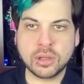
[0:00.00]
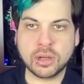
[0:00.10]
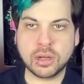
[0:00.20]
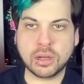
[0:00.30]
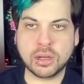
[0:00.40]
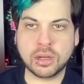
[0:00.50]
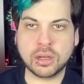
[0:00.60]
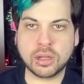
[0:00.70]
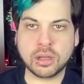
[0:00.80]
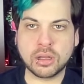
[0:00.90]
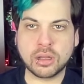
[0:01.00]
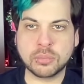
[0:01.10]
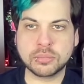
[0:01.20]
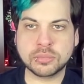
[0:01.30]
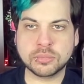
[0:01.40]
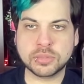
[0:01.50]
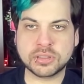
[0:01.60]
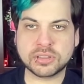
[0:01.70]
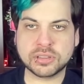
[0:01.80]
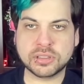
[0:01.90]
Let me
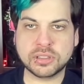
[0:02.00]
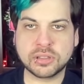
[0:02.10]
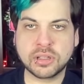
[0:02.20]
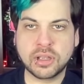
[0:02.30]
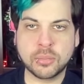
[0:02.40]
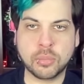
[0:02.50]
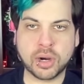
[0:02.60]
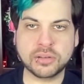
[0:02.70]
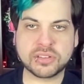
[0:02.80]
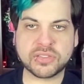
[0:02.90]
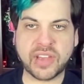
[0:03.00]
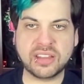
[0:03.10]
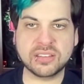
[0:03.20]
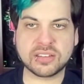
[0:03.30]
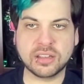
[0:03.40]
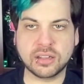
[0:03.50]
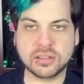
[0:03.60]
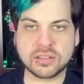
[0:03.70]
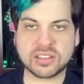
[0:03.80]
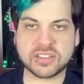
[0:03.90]
see. Martin
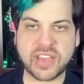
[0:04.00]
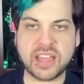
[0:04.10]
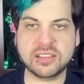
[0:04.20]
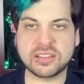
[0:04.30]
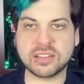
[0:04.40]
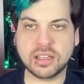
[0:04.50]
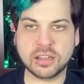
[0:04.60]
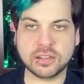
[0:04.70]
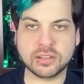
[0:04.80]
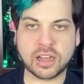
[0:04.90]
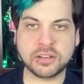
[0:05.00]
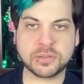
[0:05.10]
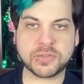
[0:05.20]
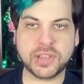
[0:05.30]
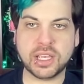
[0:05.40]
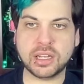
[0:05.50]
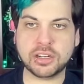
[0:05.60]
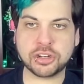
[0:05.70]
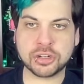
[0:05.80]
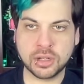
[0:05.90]
Svensson, are you
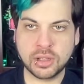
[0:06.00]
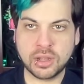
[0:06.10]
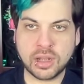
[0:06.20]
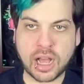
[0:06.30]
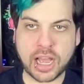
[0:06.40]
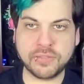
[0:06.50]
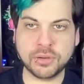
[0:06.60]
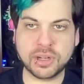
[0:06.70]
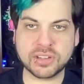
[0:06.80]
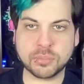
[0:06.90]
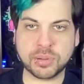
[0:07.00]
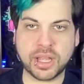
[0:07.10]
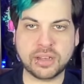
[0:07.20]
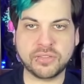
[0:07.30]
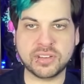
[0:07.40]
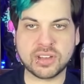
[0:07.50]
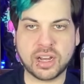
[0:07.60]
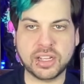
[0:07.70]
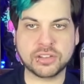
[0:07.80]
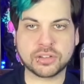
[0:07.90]
Swedish? I view it as a blend of his
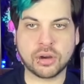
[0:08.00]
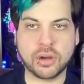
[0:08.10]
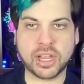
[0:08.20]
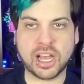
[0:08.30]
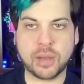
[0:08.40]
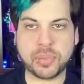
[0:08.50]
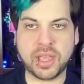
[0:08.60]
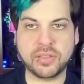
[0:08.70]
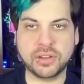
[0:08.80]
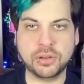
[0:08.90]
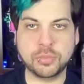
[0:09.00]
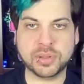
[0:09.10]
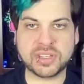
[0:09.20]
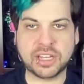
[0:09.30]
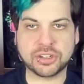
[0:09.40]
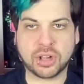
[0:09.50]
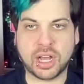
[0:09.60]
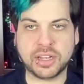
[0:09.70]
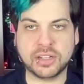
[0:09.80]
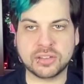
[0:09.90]
audience growing up and the new potential
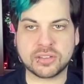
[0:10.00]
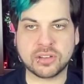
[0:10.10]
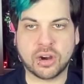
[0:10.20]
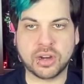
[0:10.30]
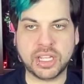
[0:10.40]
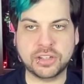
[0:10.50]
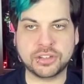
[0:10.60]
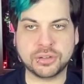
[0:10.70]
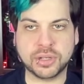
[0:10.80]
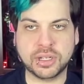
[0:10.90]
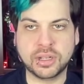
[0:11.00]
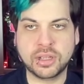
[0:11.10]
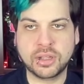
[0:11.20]
audience aren't into it.